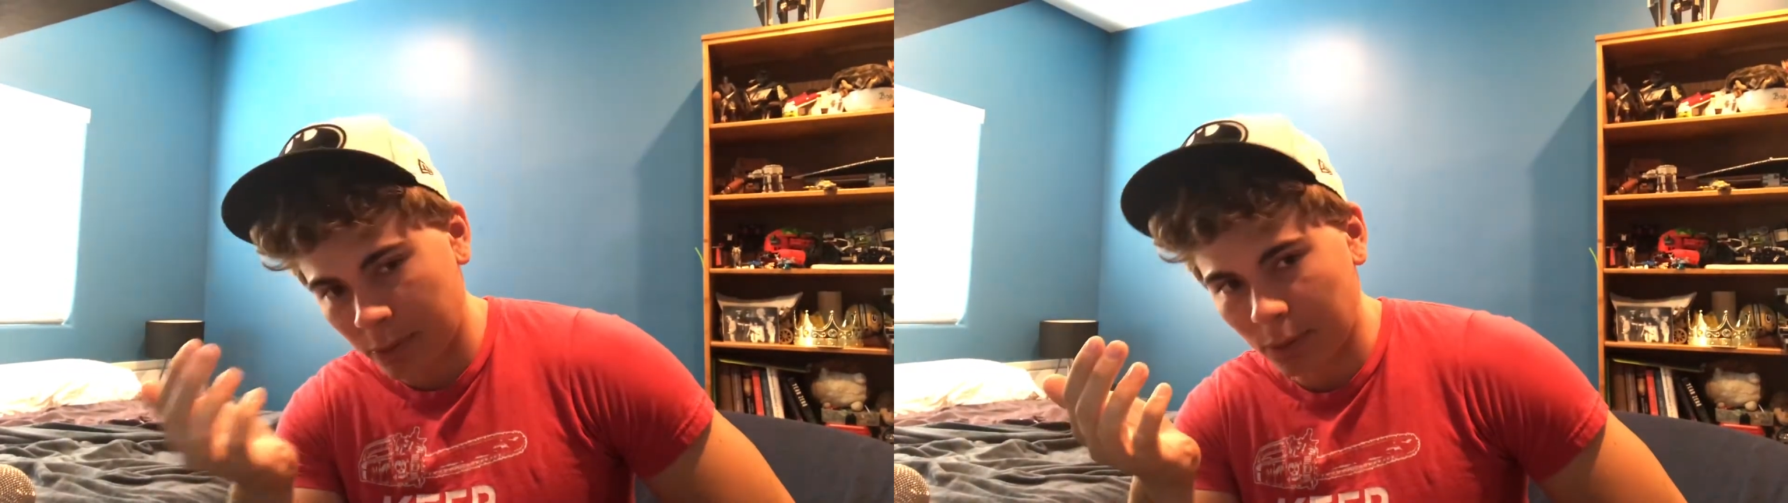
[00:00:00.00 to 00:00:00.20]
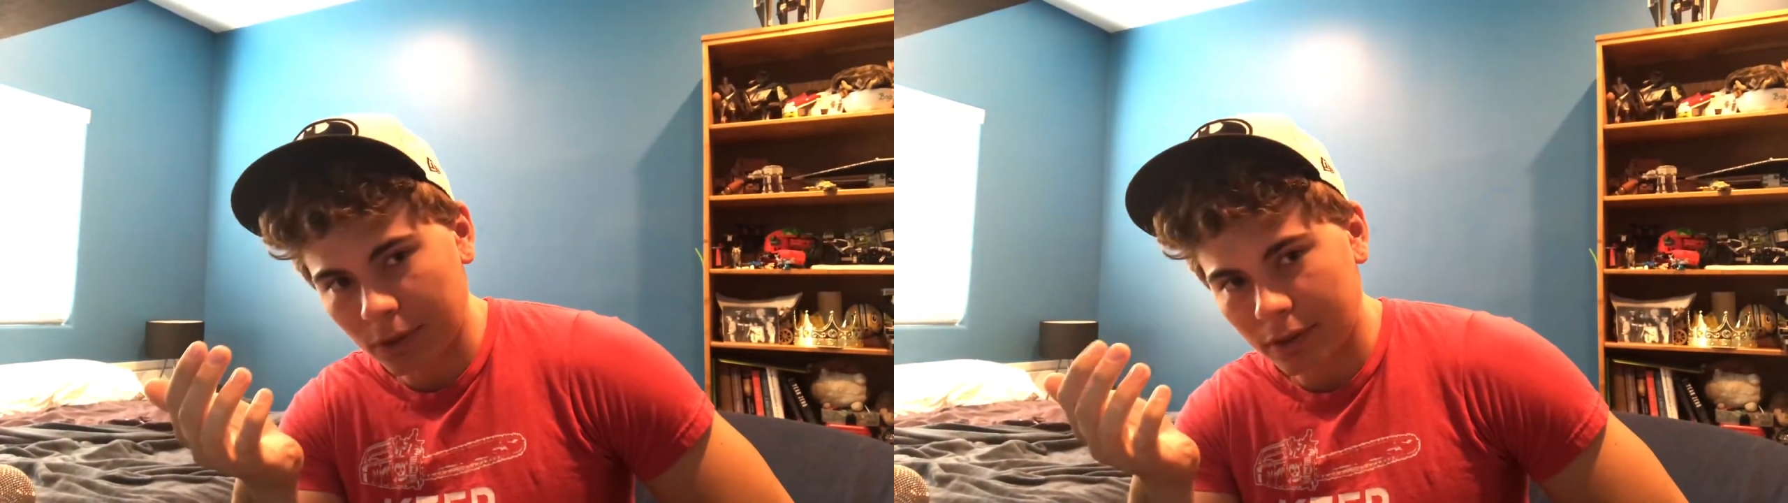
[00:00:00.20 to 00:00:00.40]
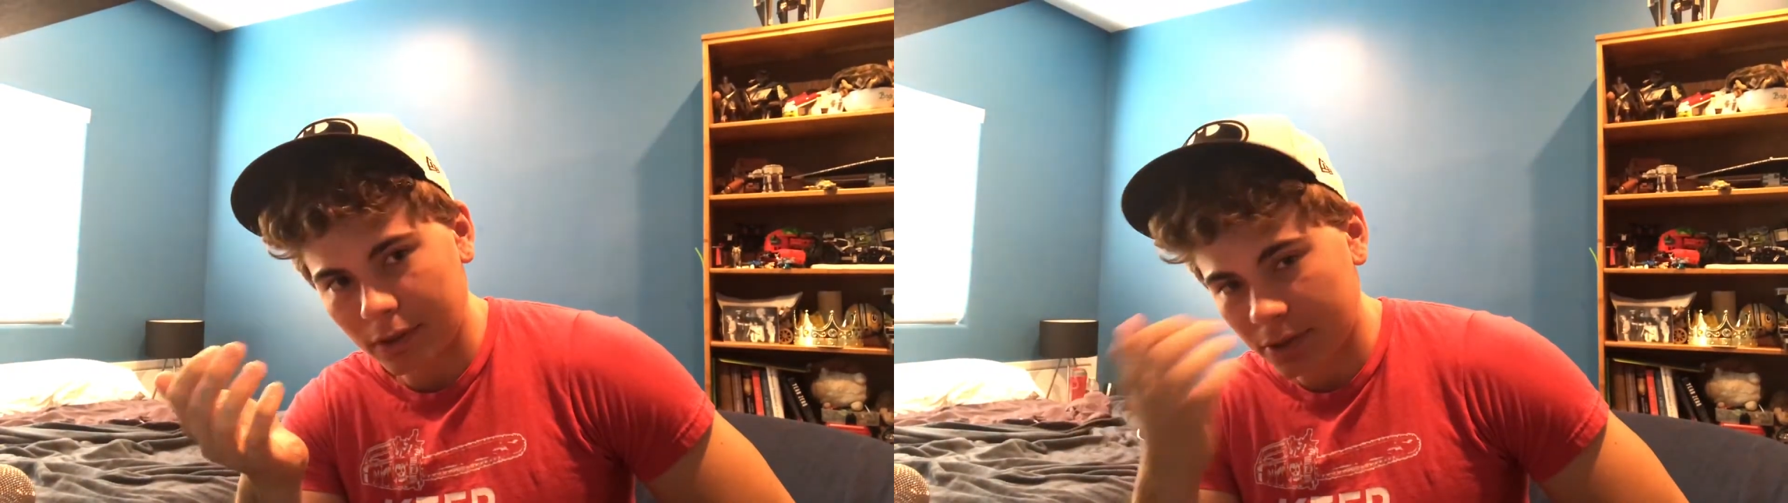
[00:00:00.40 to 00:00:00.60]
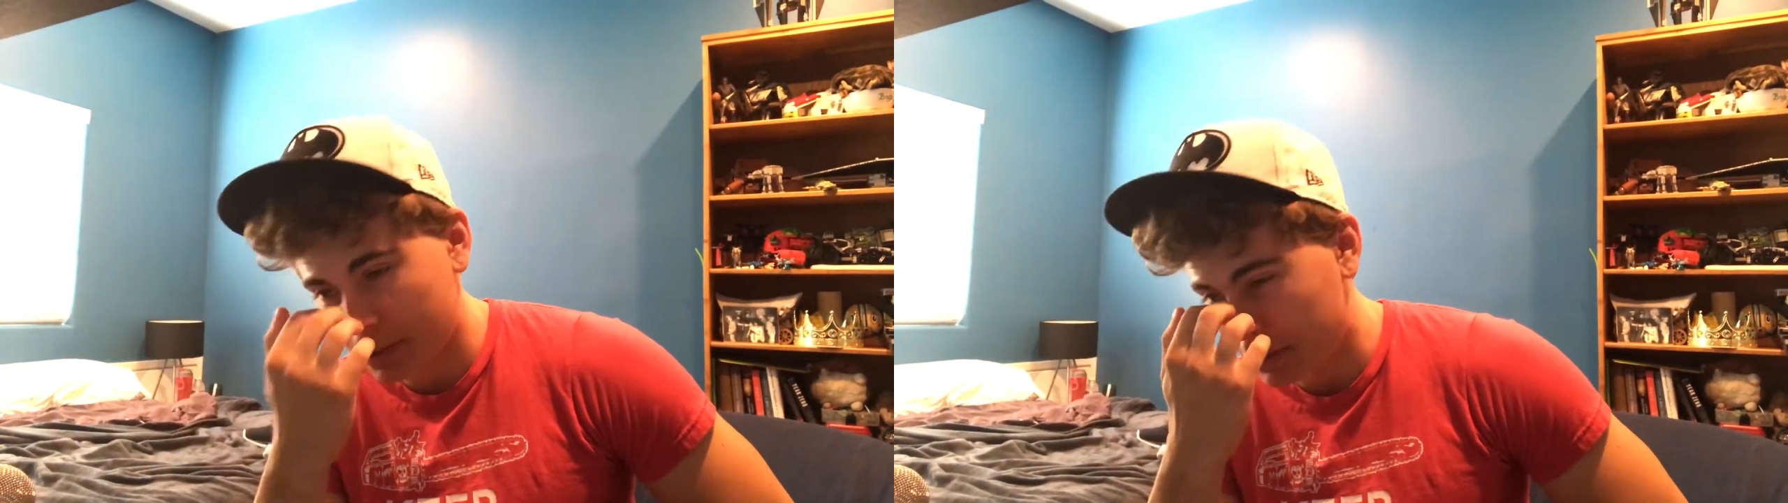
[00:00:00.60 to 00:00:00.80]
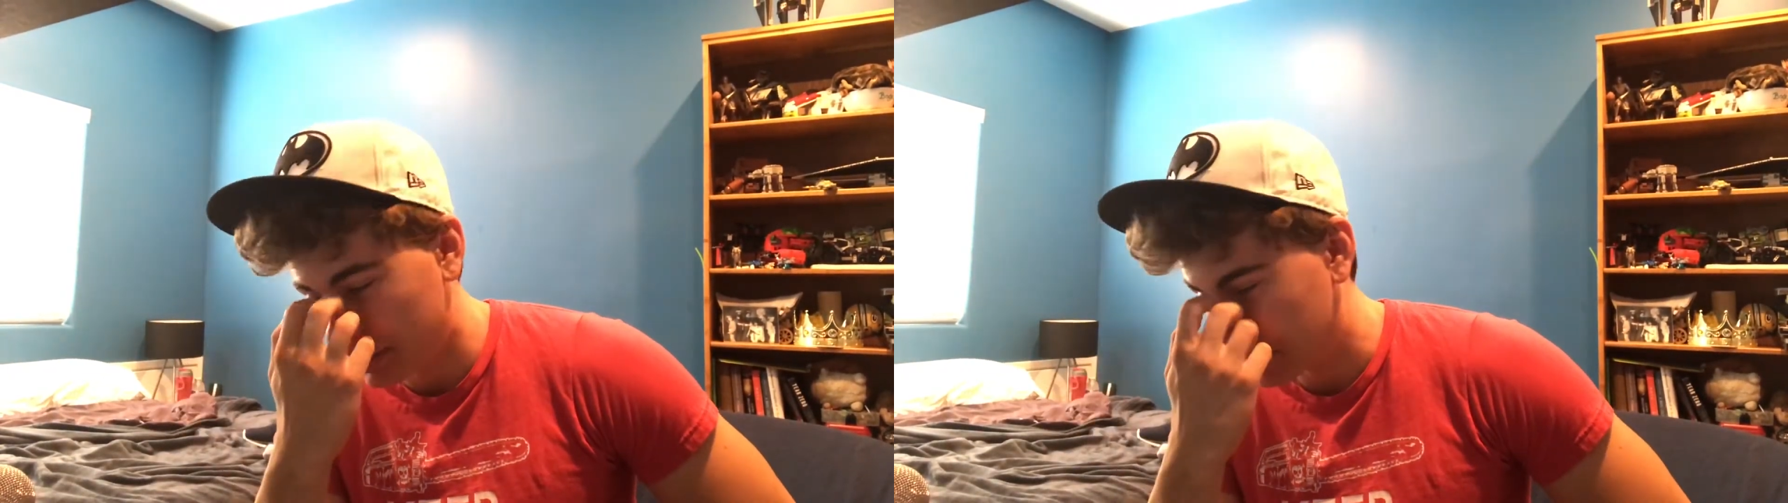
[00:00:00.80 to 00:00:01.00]
porn
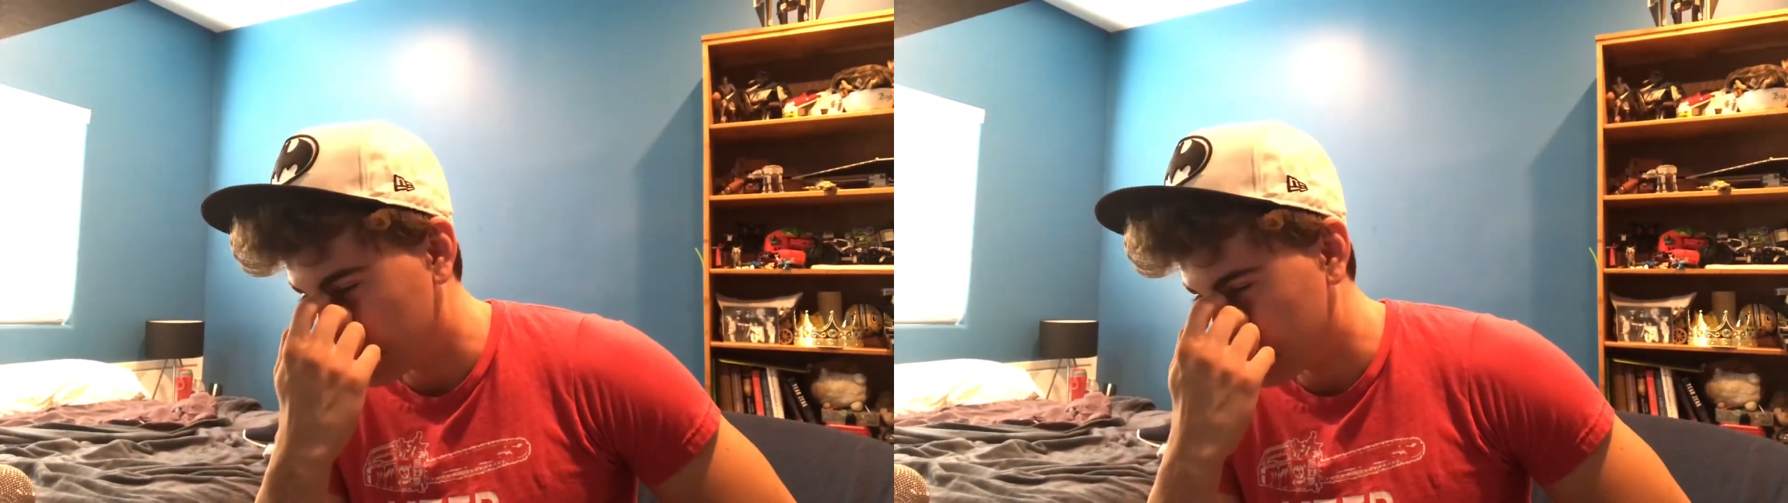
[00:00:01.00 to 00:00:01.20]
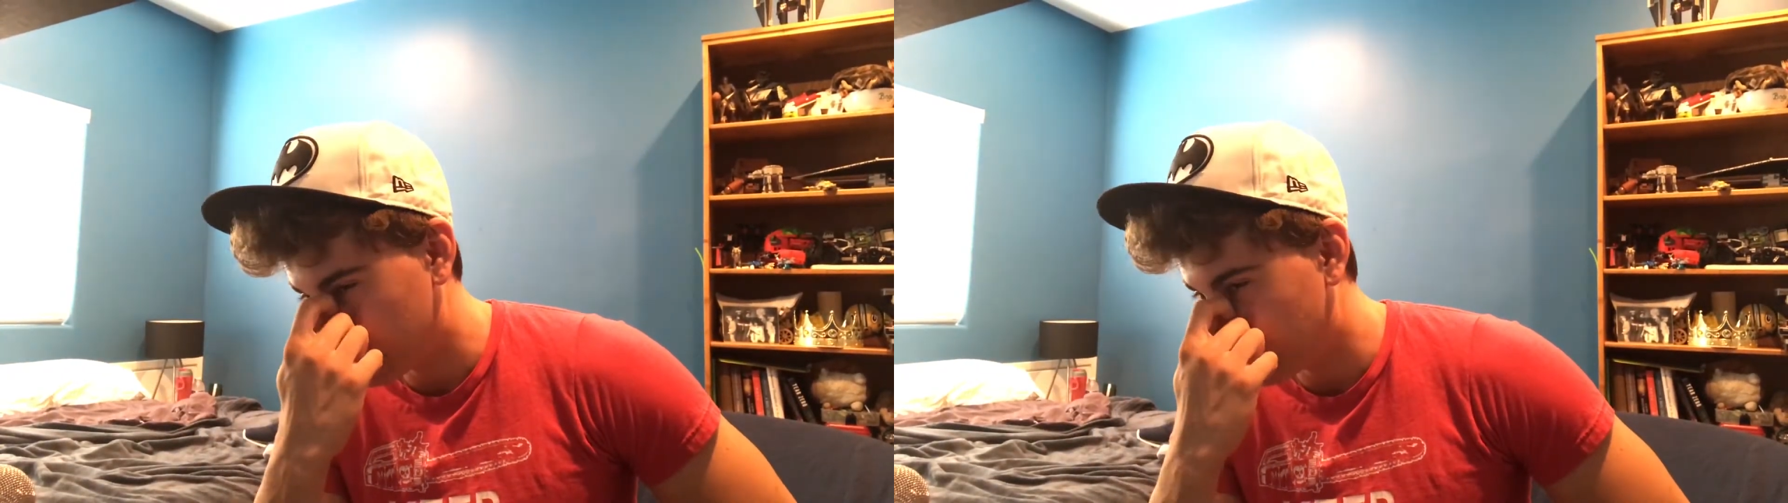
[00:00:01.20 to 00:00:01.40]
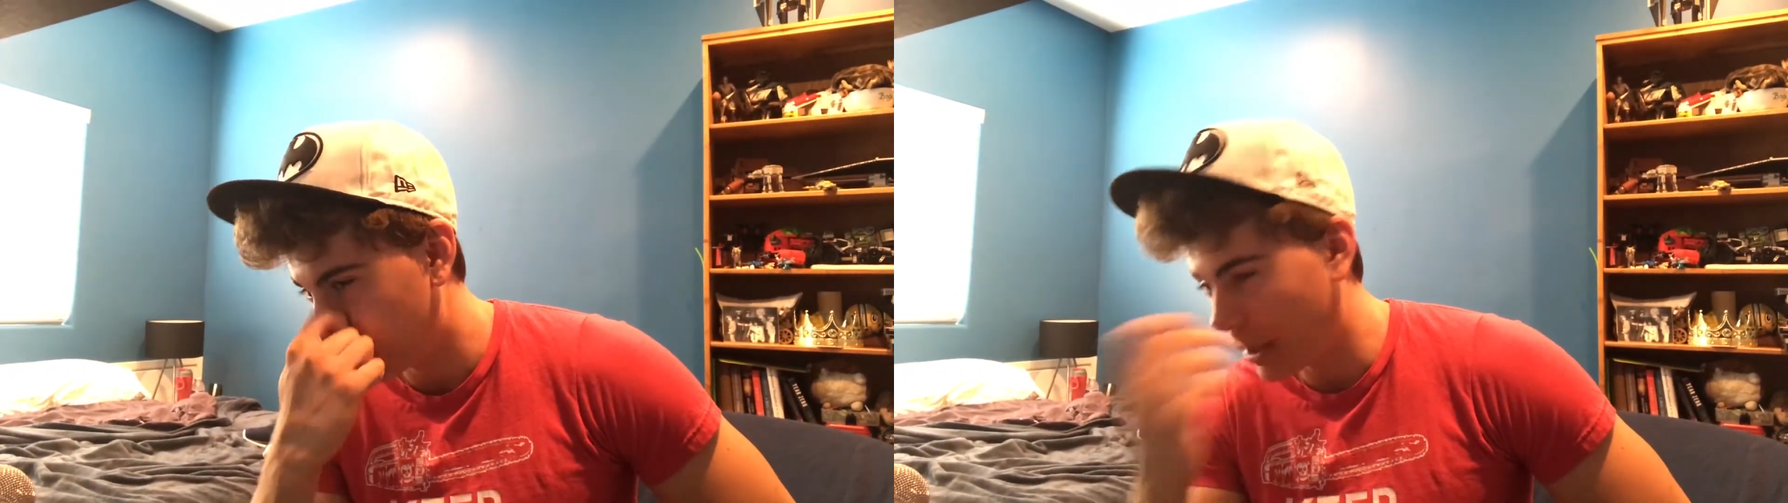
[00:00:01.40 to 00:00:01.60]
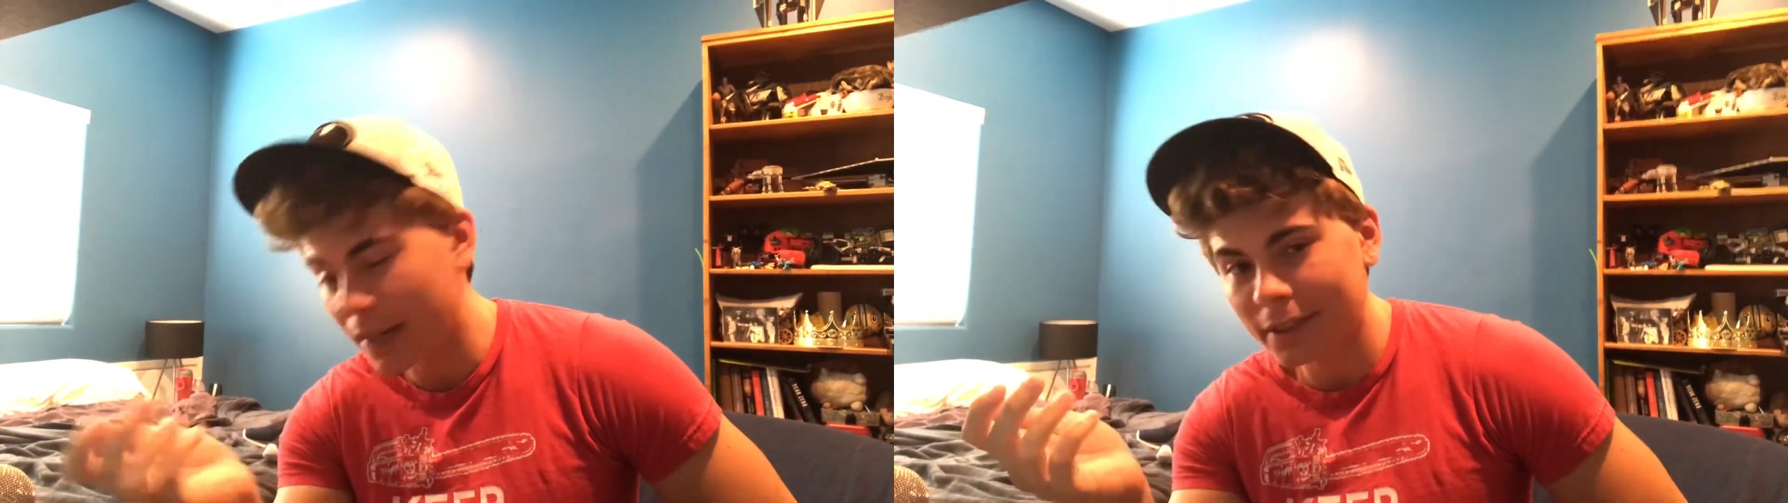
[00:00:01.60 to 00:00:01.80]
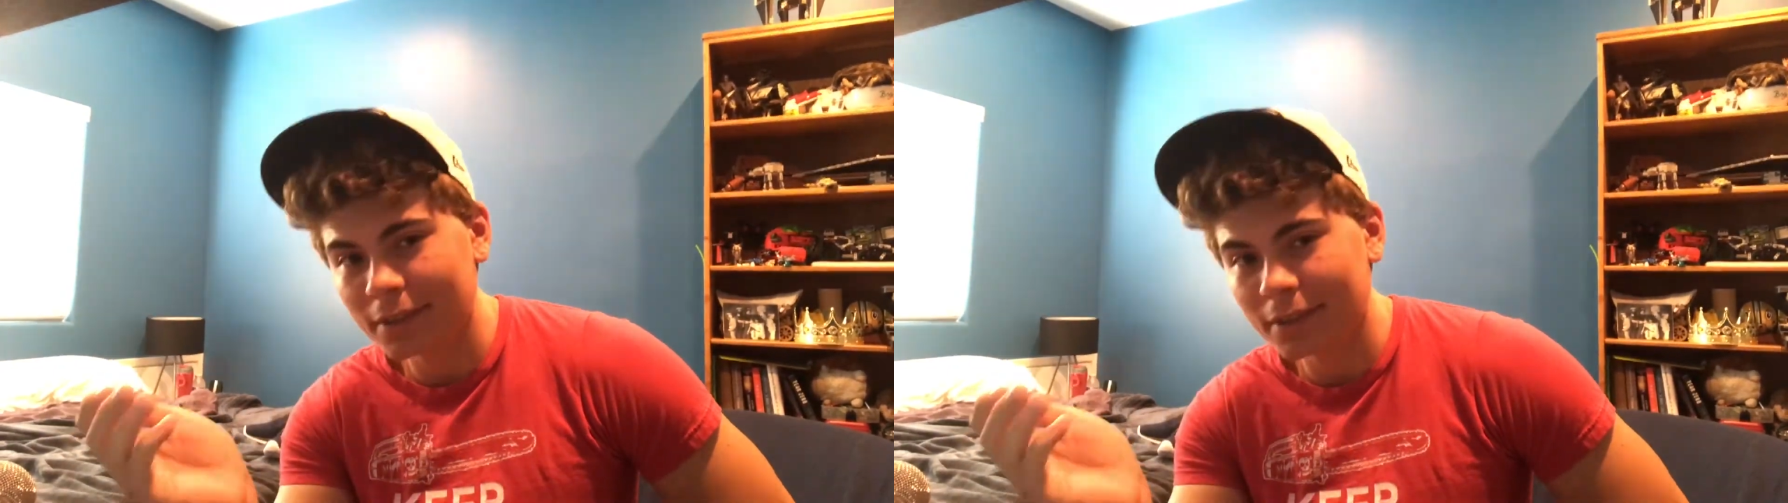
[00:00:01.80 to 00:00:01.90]
to back